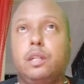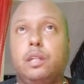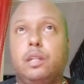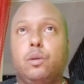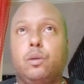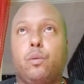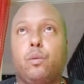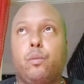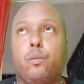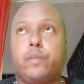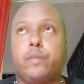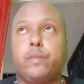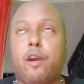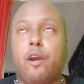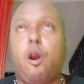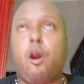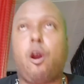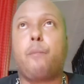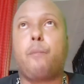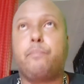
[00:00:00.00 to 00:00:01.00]
there
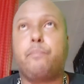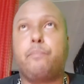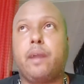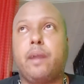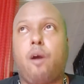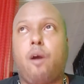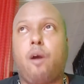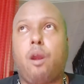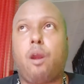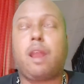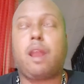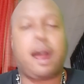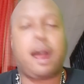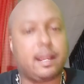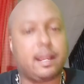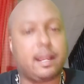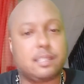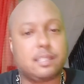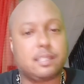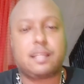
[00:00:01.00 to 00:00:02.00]
are lions and
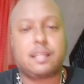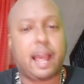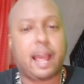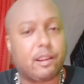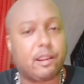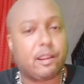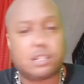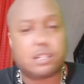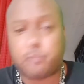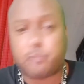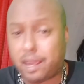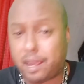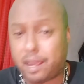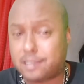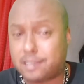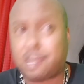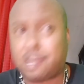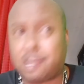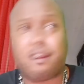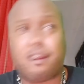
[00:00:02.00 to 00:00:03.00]
tigers and bears. There are
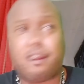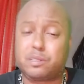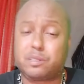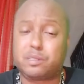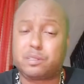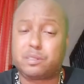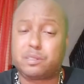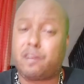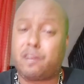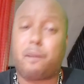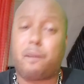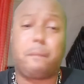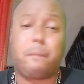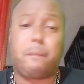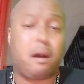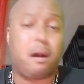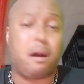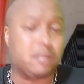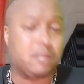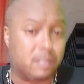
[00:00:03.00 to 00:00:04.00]
animals, there are
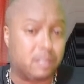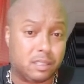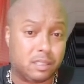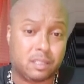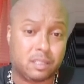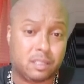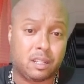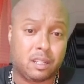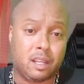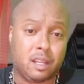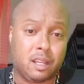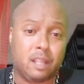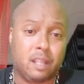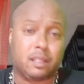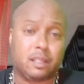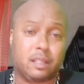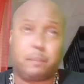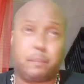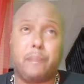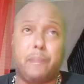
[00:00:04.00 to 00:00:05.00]
monsters. The people
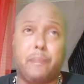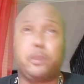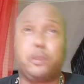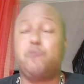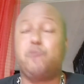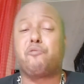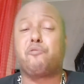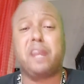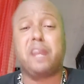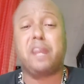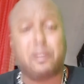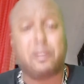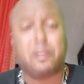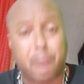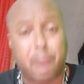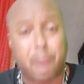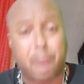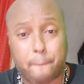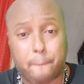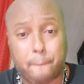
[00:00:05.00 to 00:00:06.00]
you read about,
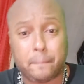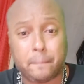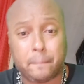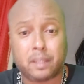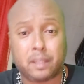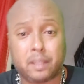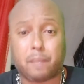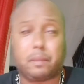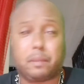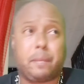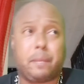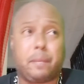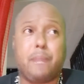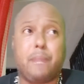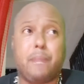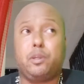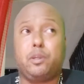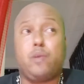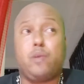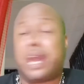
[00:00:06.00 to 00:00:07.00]
the people you
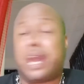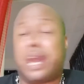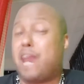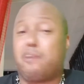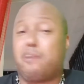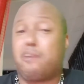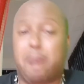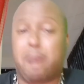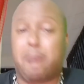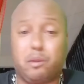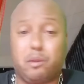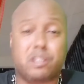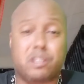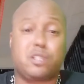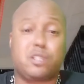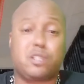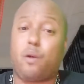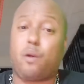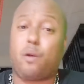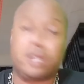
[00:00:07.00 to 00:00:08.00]
hear about, you hear
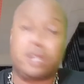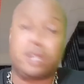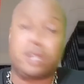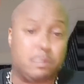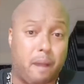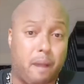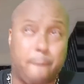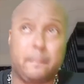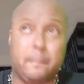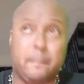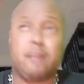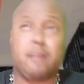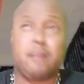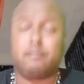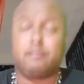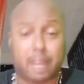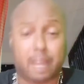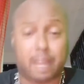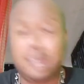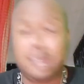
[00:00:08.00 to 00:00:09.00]
stories about,
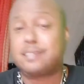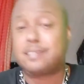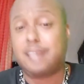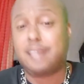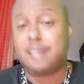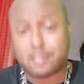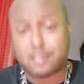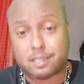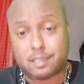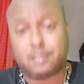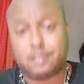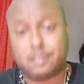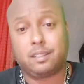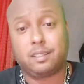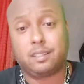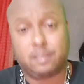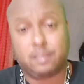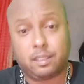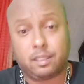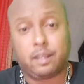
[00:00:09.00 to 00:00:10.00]
they exist.
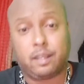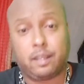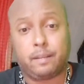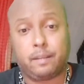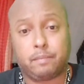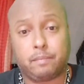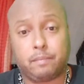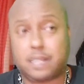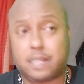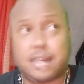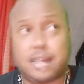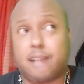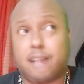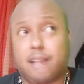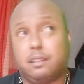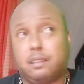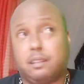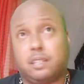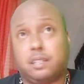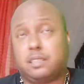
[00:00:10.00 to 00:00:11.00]
It's
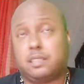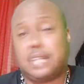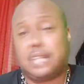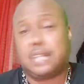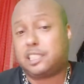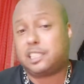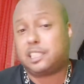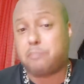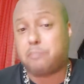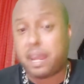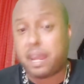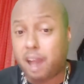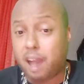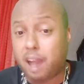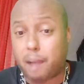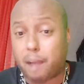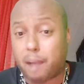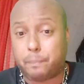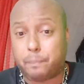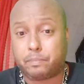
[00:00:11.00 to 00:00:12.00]
not just made
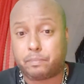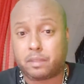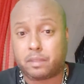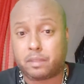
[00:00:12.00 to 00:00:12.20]
up.